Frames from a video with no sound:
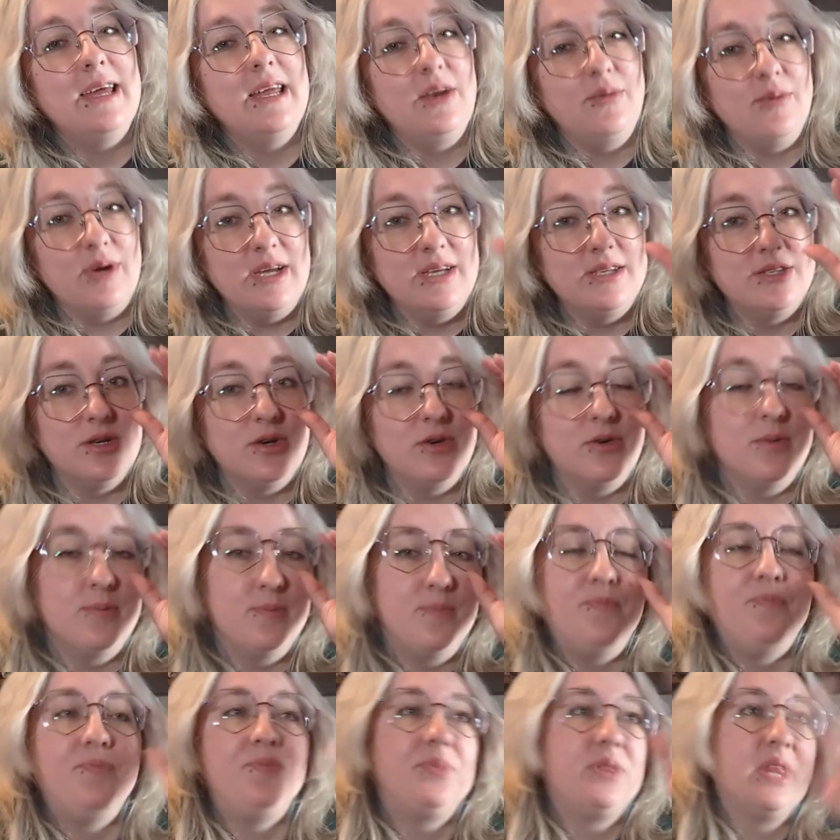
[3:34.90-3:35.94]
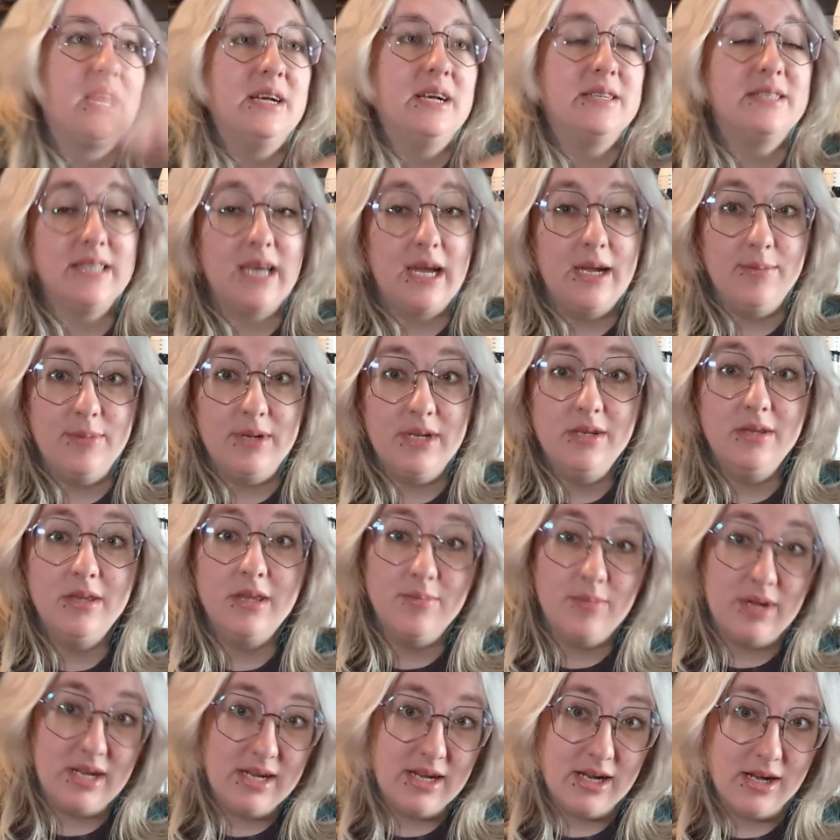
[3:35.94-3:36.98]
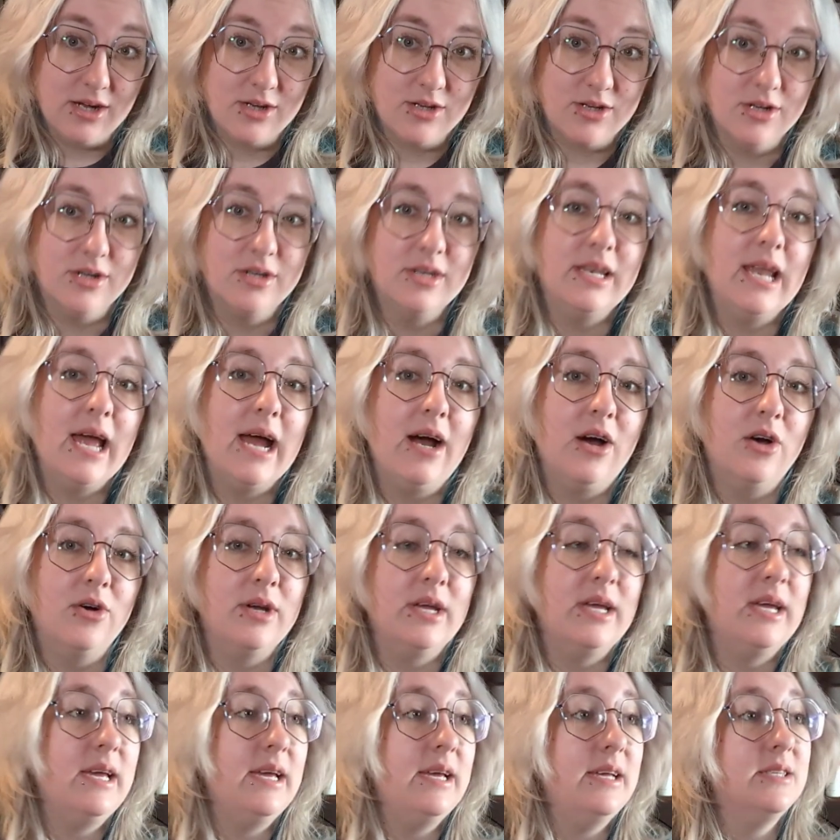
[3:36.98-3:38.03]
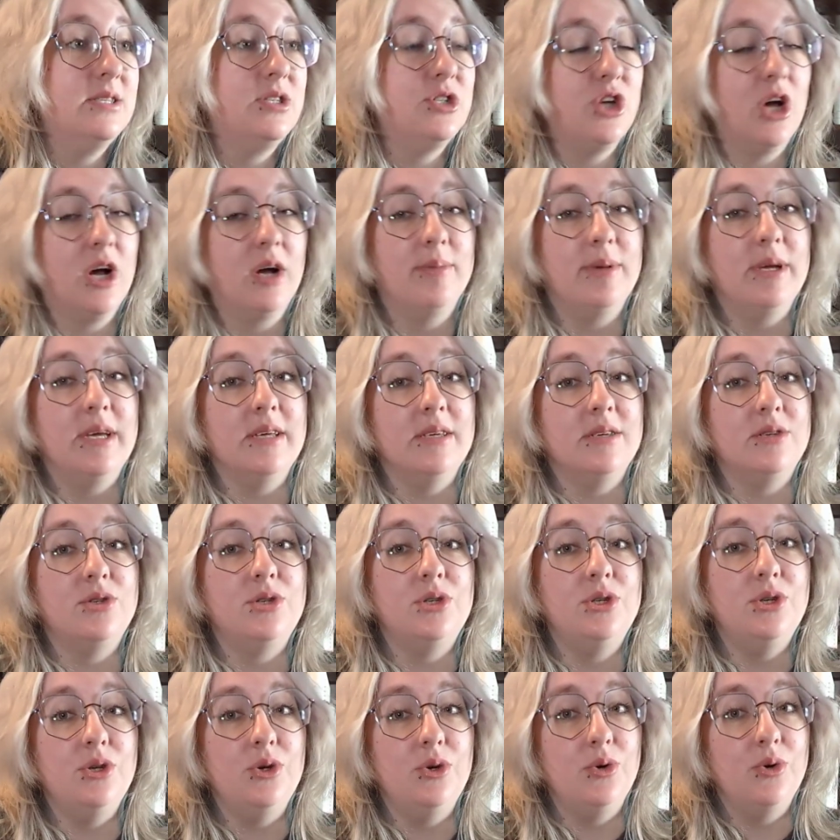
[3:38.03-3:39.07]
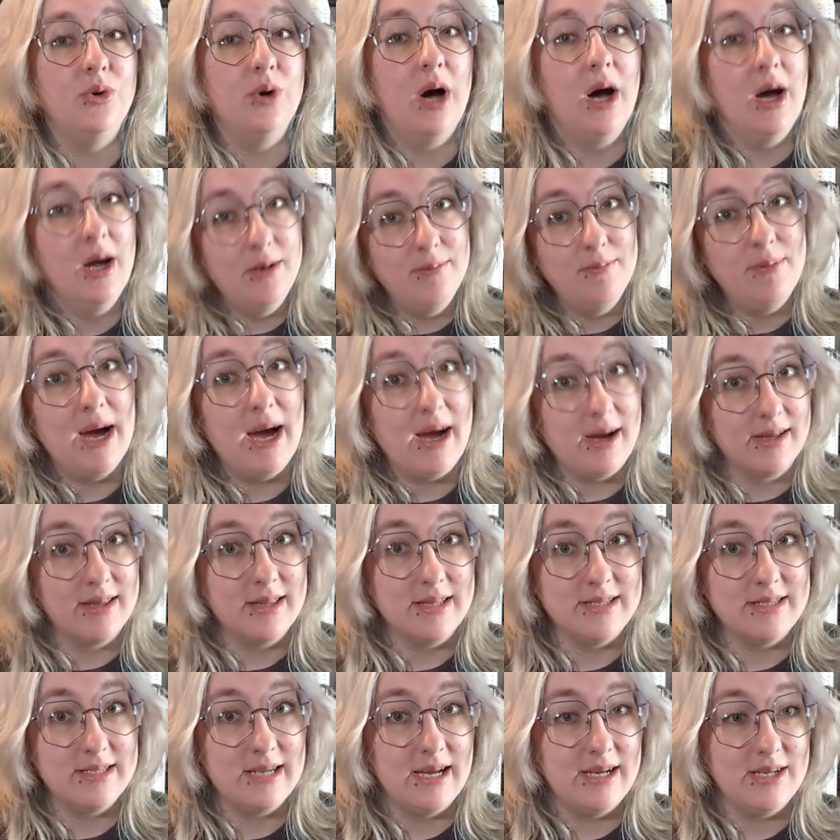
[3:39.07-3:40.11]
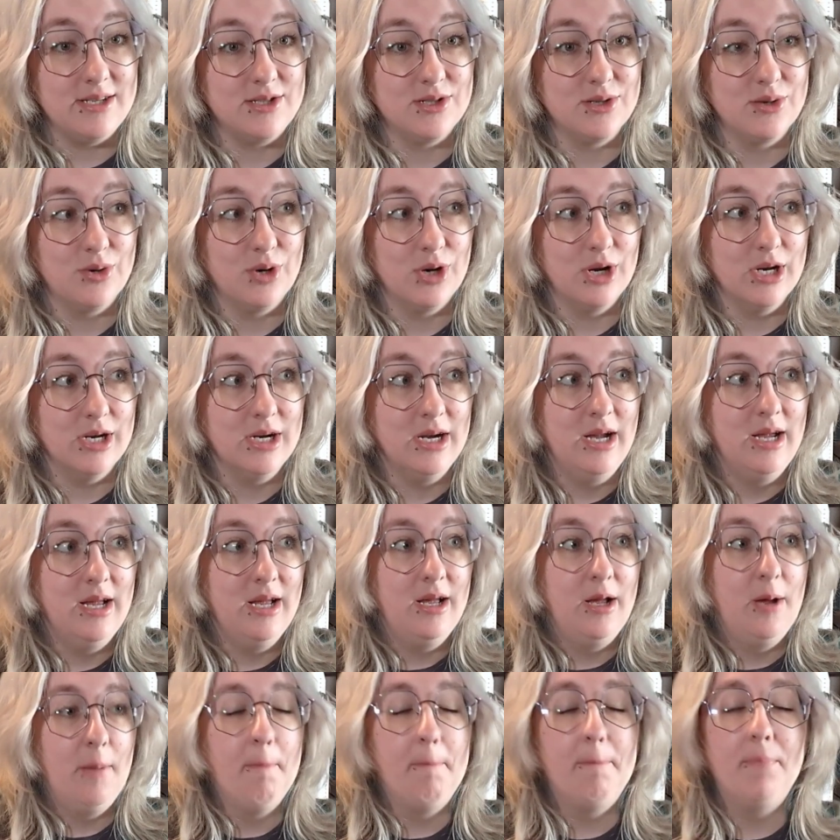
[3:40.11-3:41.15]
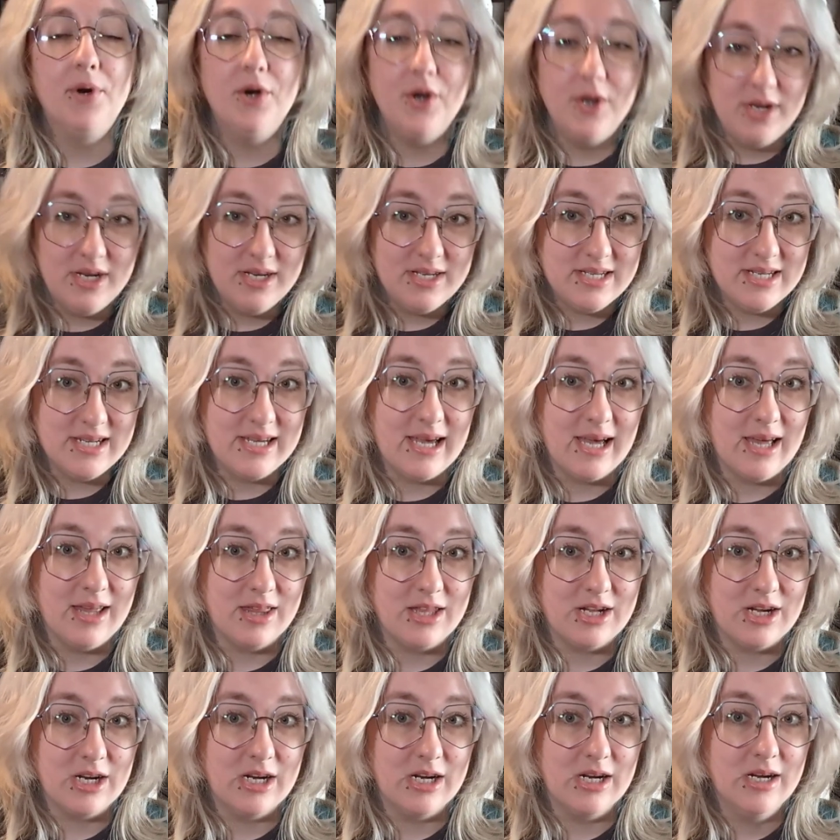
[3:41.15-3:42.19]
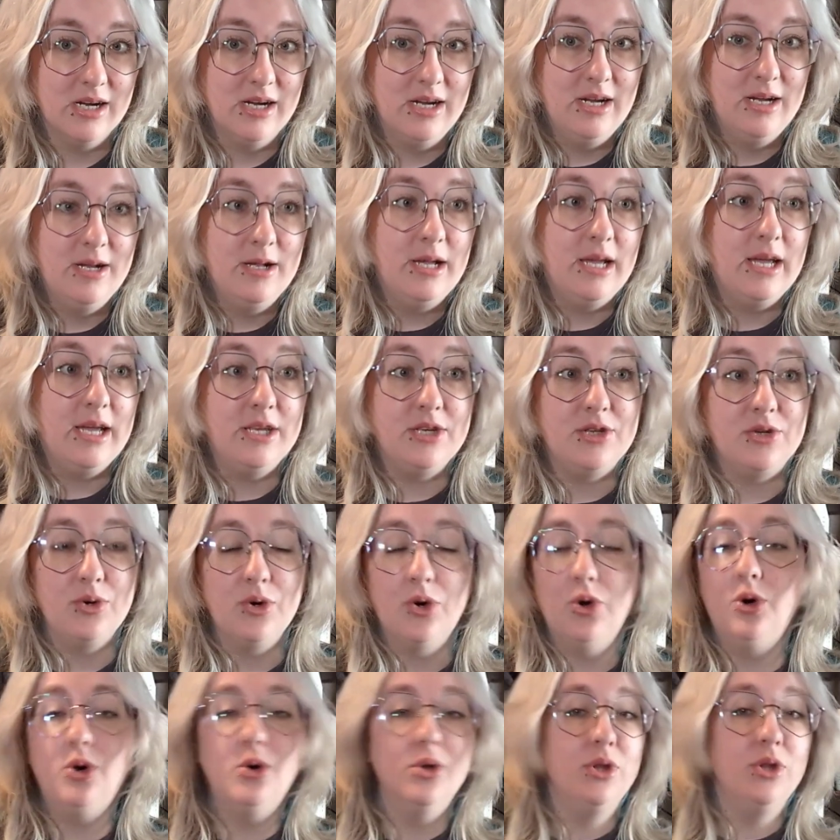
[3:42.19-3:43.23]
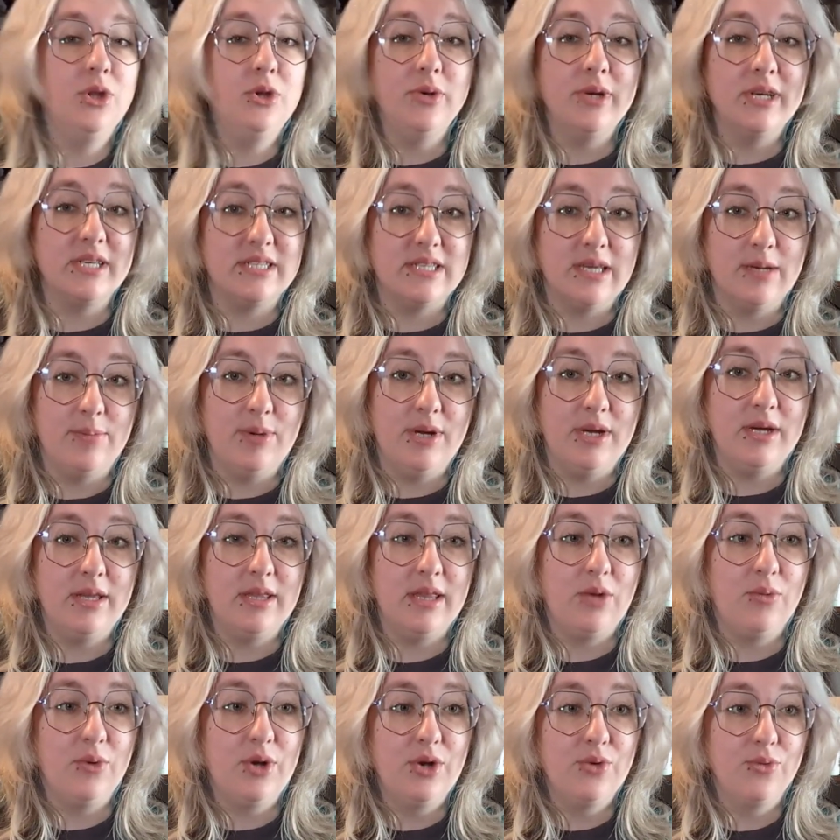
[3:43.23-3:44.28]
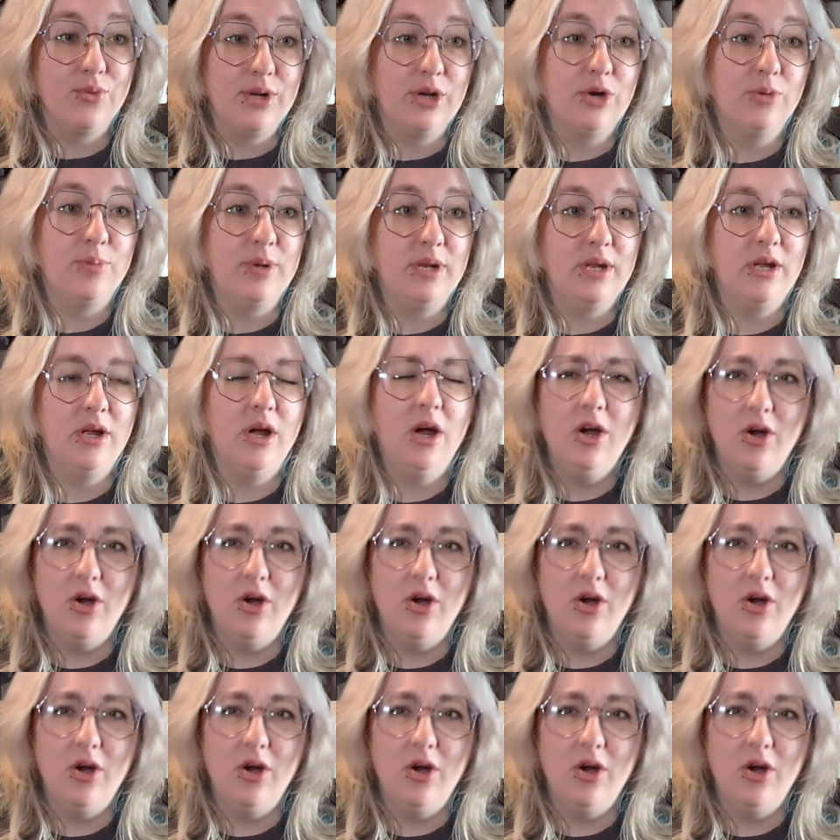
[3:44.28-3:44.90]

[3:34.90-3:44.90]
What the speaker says: Anyway, so Simon, the main character, now his job is to unpack this dinosaur, put it together into a whole new exhibit. They want to reopen it.